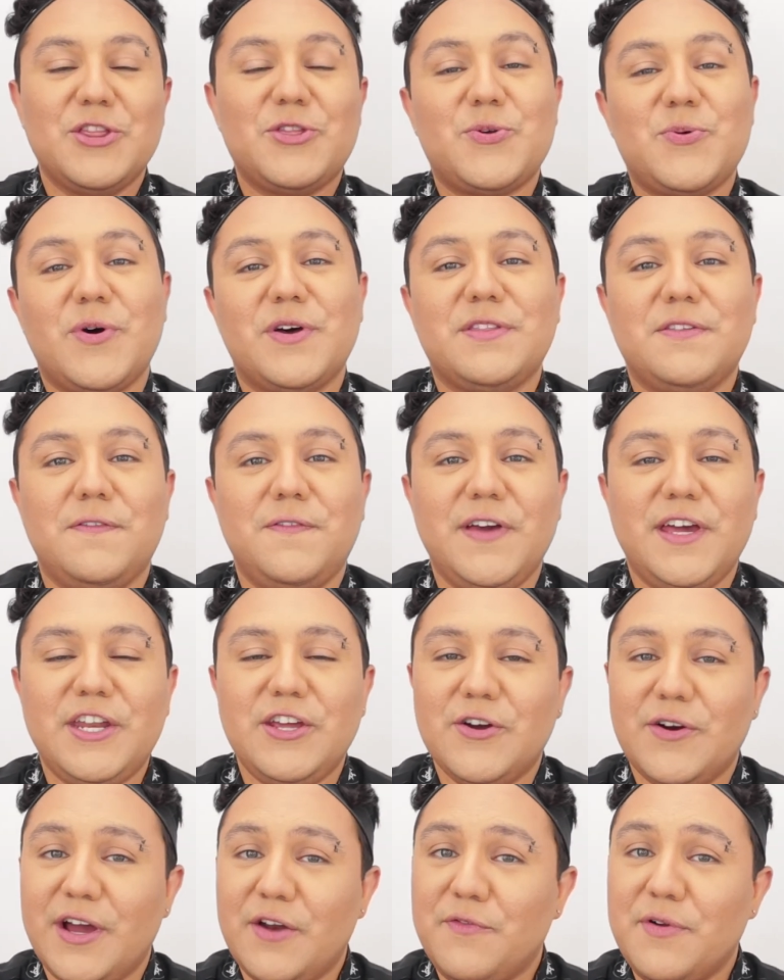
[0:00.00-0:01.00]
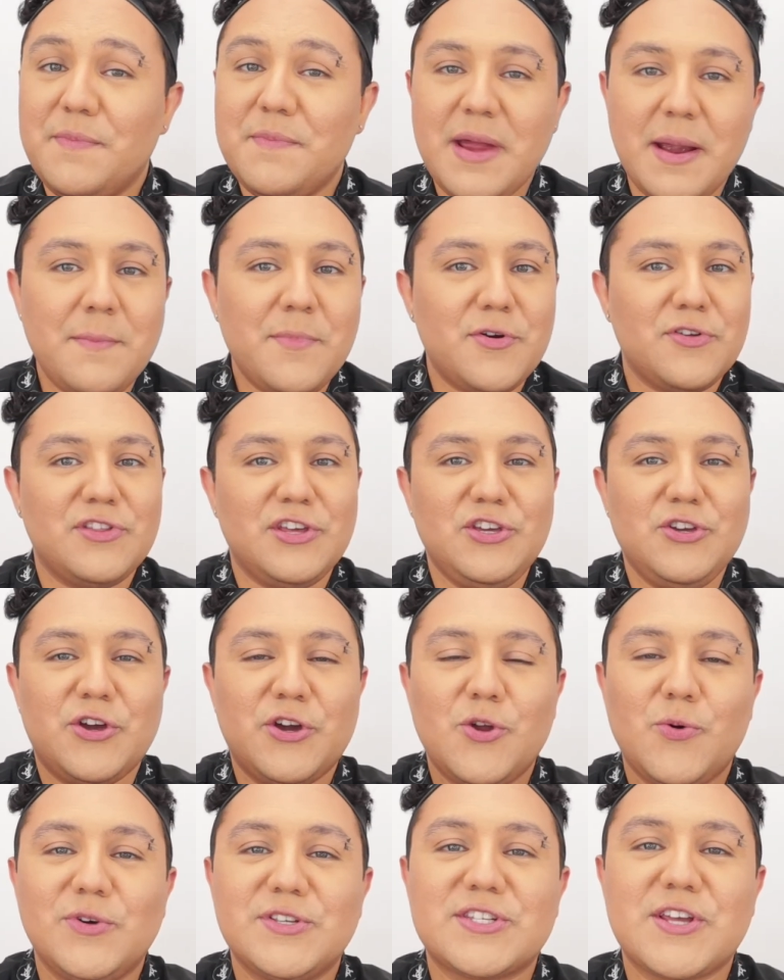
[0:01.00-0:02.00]
throughout the video, and remember that you
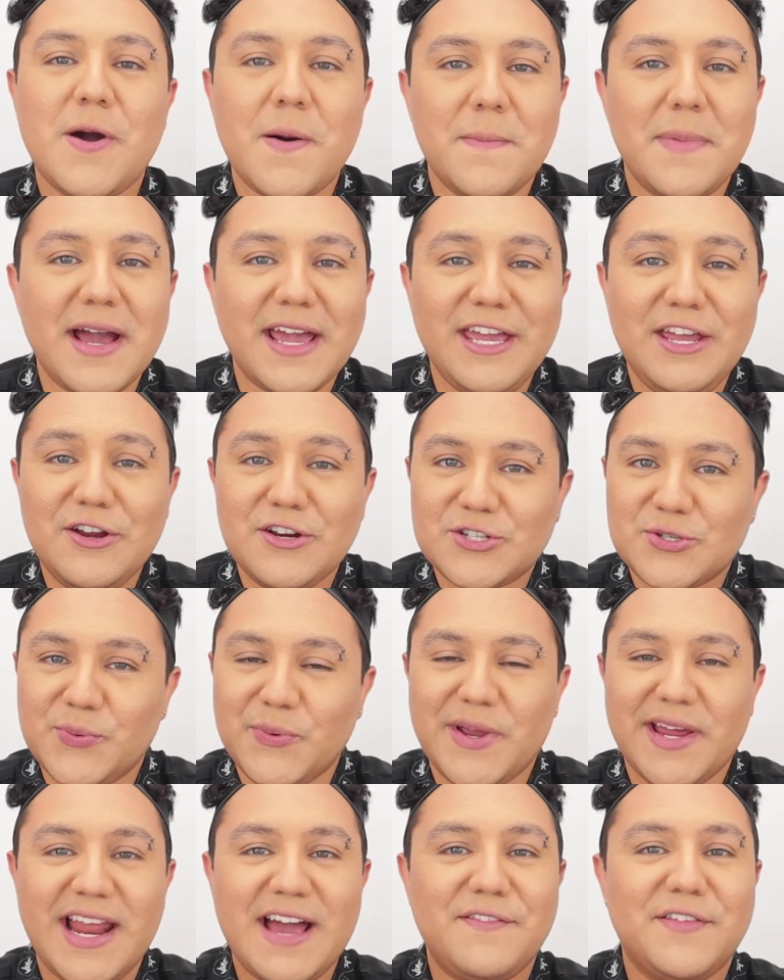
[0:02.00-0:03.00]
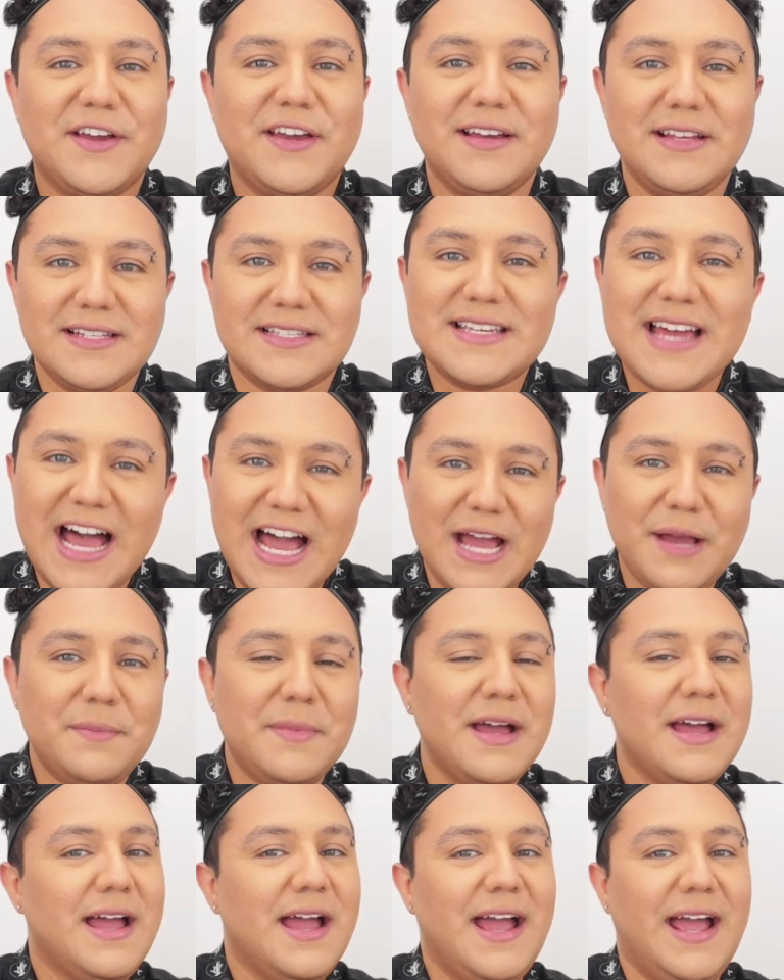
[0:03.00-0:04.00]
can always come back here so we can have a good
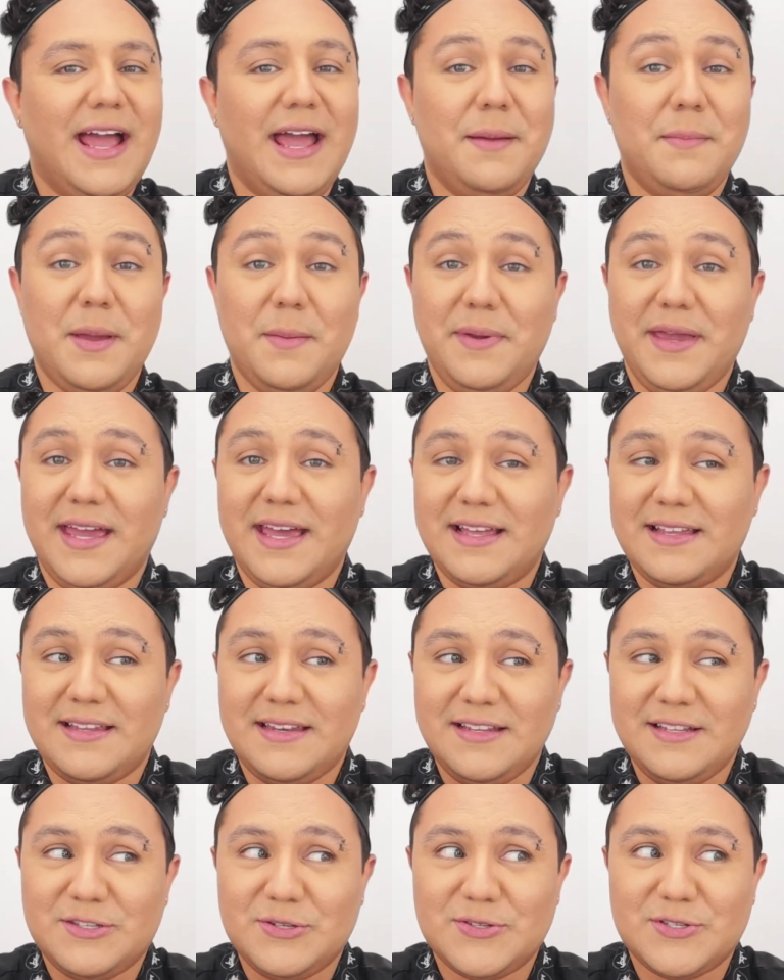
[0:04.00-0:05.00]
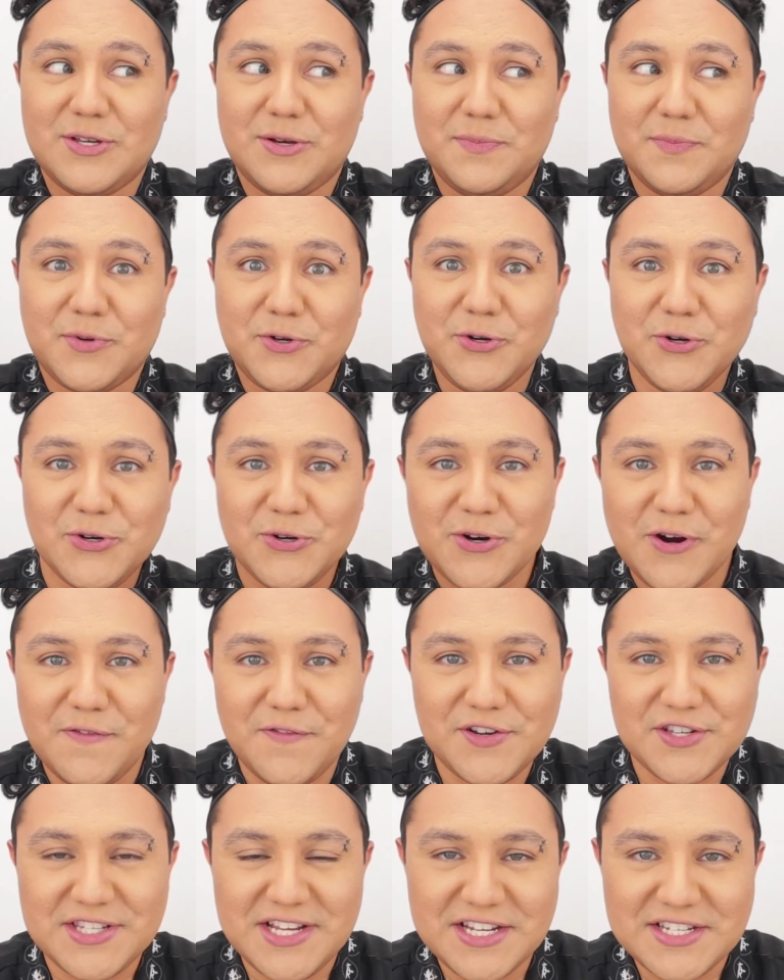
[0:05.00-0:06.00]
time and maybe get into some cuckoo
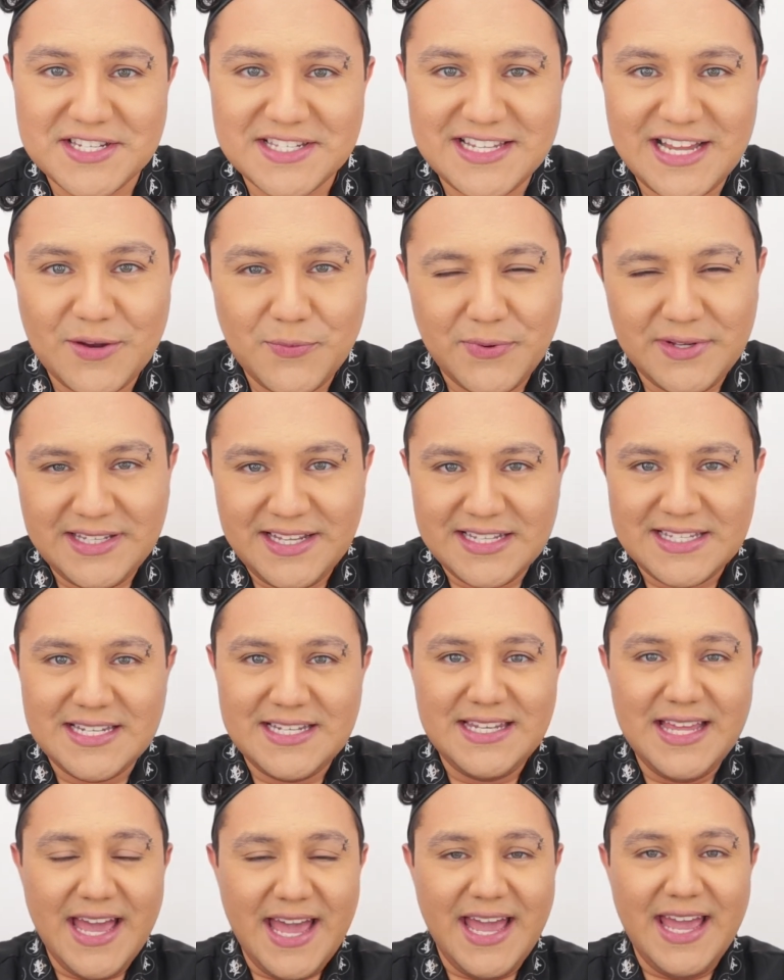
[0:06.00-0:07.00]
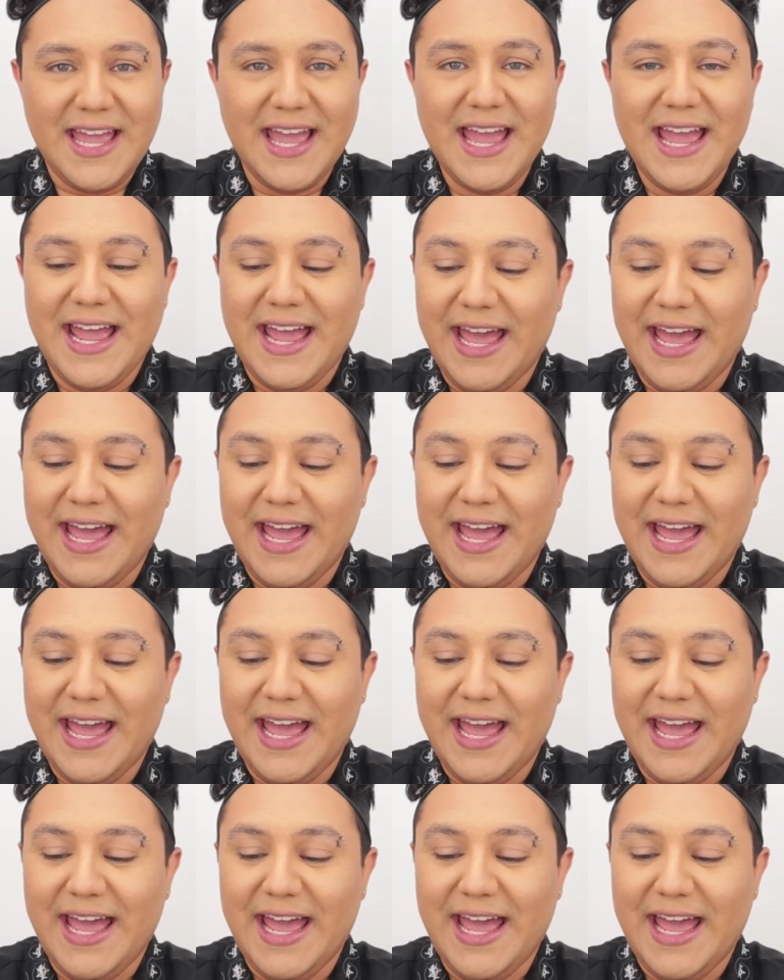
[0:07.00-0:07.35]
conversations like we did today.